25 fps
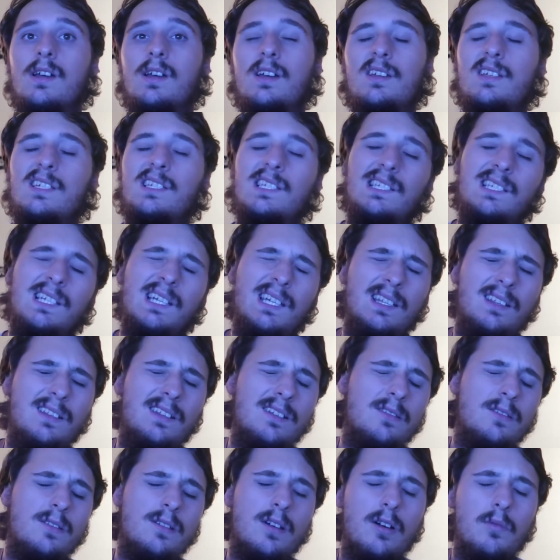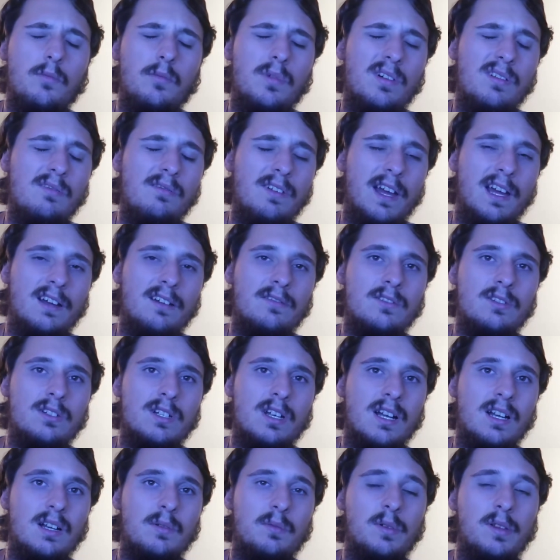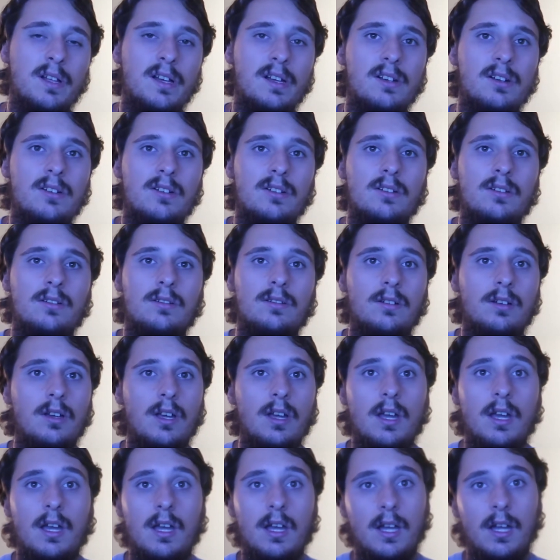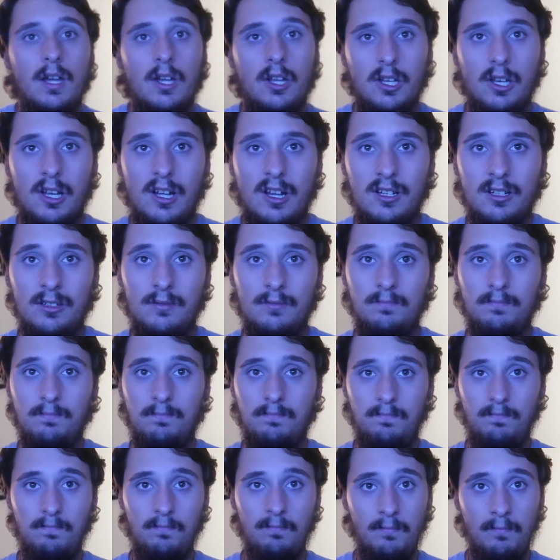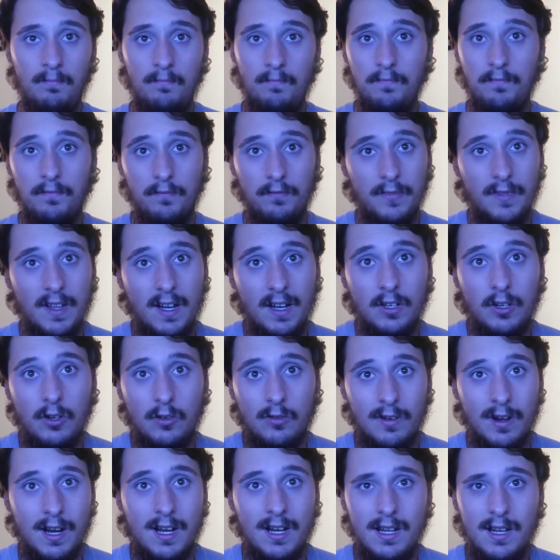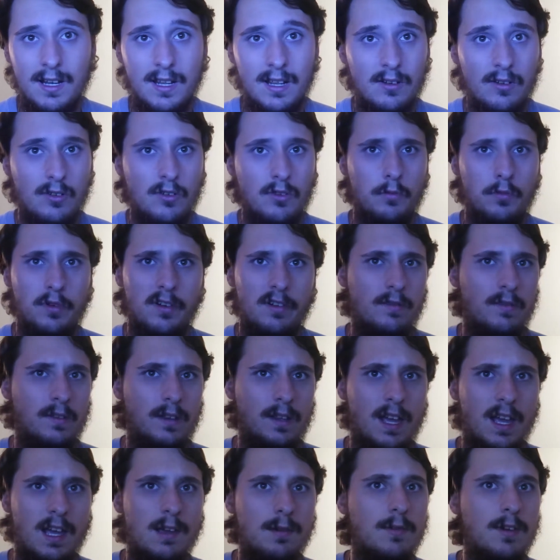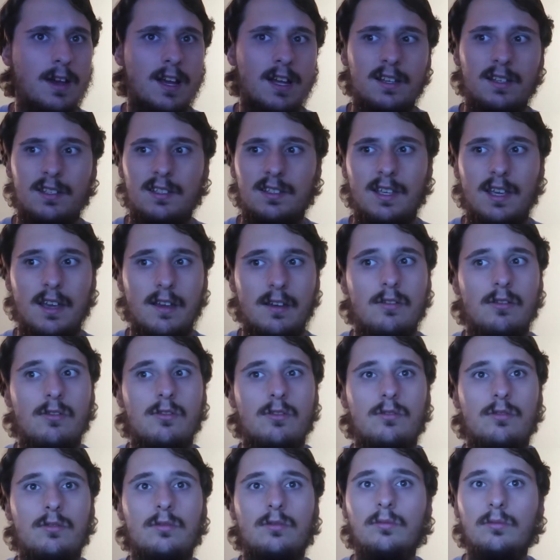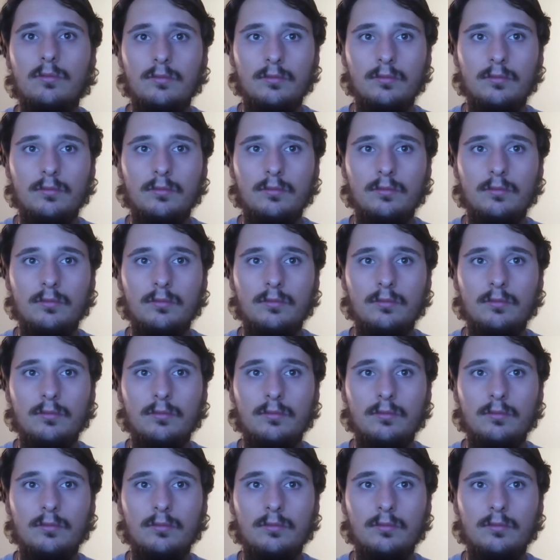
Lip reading: slightly above average kind of player, not graded in on a perfect game kind of scale,